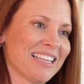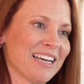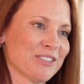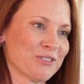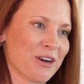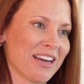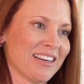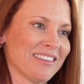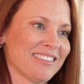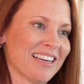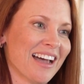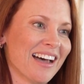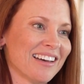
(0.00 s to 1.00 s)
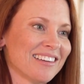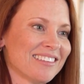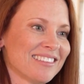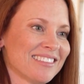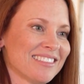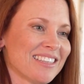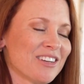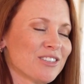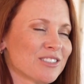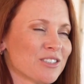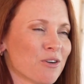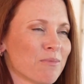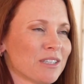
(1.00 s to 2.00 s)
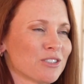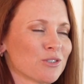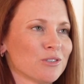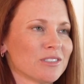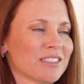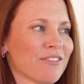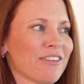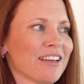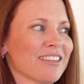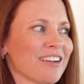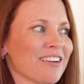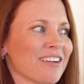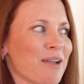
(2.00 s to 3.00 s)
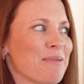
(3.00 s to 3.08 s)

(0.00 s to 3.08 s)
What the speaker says: That's right. Yeah. There's so much cool stuff out there.